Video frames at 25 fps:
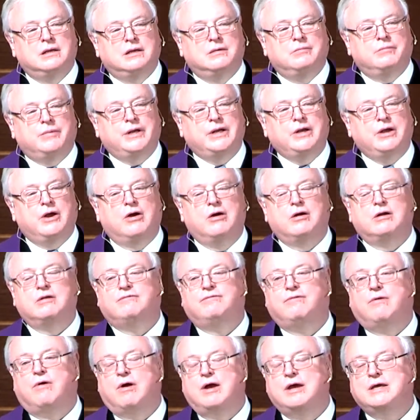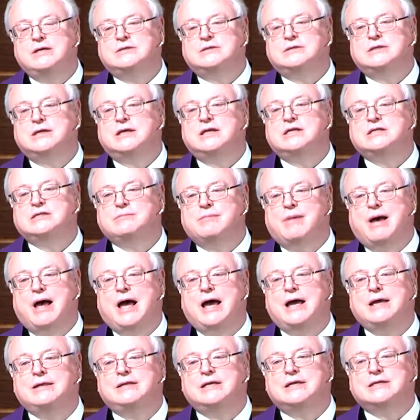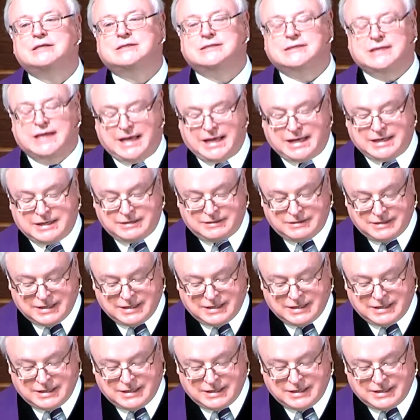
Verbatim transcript: but he heard a voice in his mind that said